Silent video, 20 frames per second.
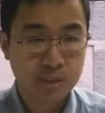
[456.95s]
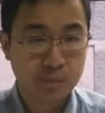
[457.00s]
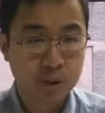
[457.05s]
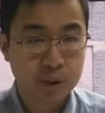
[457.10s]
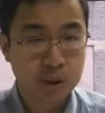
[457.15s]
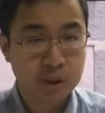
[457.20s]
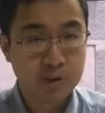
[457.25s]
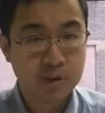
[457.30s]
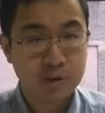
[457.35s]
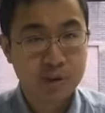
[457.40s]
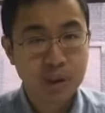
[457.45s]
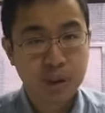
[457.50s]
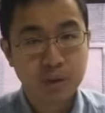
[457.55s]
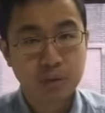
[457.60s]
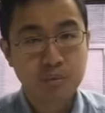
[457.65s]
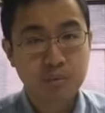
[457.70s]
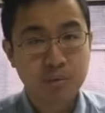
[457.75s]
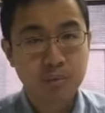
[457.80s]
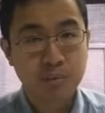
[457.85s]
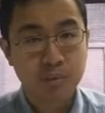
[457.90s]
When you're
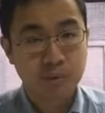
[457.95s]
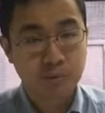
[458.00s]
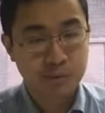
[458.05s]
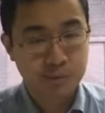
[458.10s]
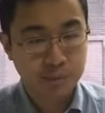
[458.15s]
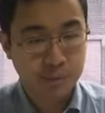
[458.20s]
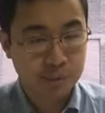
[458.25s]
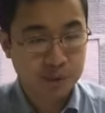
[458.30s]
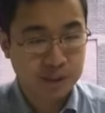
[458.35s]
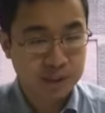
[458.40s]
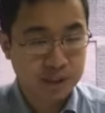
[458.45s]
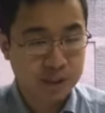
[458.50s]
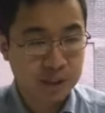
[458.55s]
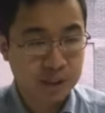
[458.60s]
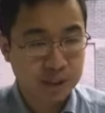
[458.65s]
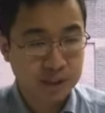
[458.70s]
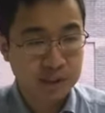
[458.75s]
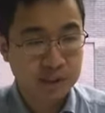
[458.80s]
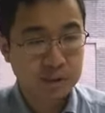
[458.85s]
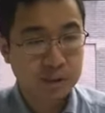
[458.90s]
in removal
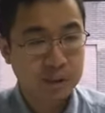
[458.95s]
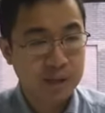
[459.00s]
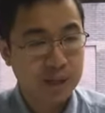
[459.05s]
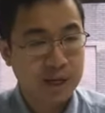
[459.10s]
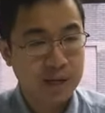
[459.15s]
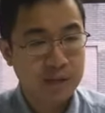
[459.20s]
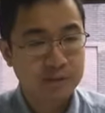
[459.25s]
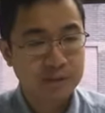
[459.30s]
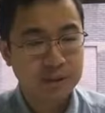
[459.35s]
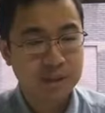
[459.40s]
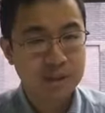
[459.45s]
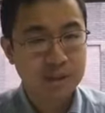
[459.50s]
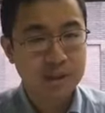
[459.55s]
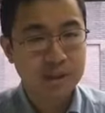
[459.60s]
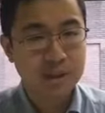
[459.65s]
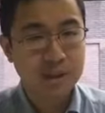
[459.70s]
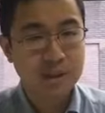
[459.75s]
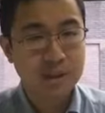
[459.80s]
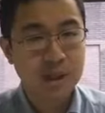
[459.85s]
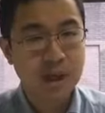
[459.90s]
proceedings, you will have
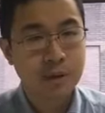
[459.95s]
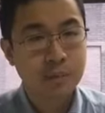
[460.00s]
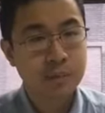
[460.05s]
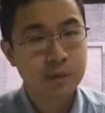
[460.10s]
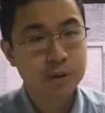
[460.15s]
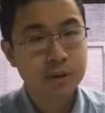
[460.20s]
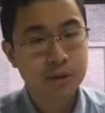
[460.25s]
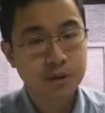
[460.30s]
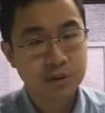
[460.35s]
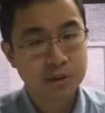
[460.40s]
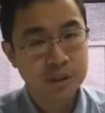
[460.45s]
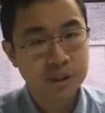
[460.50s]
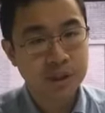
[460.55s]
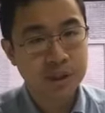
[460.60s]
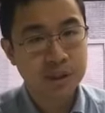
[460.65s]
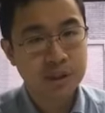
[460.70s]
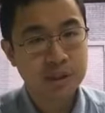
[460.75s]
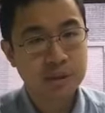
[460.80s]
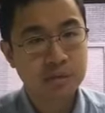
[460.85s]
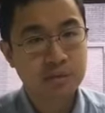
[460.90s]
a, an
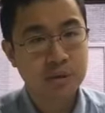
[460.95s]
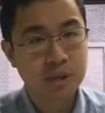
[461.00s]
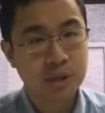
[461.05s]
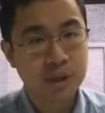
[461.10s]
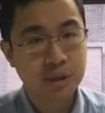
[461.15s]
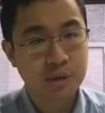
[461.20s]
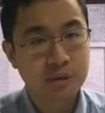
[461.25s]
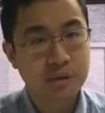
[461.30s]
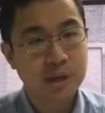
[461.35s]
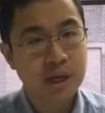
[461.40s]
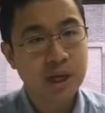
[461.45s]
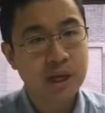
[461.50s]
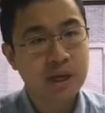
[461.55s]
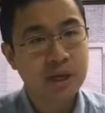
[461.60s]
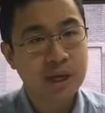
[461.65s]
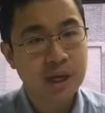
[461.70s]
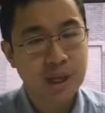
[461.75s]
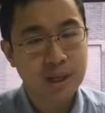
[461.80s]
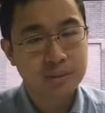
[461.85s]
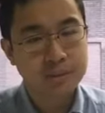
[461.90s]
opportunity to renew that
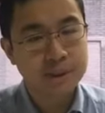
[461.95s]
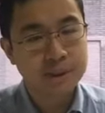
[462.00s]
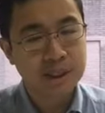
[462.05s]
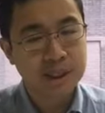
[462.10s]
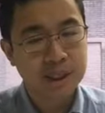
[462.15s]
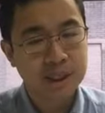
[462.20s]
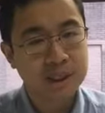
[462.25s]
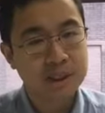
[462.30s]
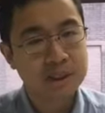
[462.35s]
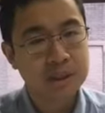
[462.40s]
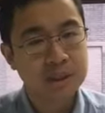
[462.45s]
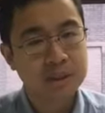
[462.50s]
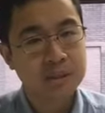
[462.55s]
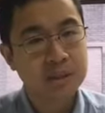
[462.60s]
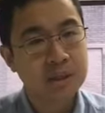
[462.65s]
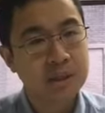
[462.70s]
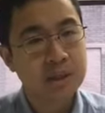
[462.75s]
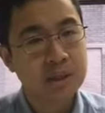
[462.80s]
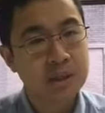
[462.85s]
application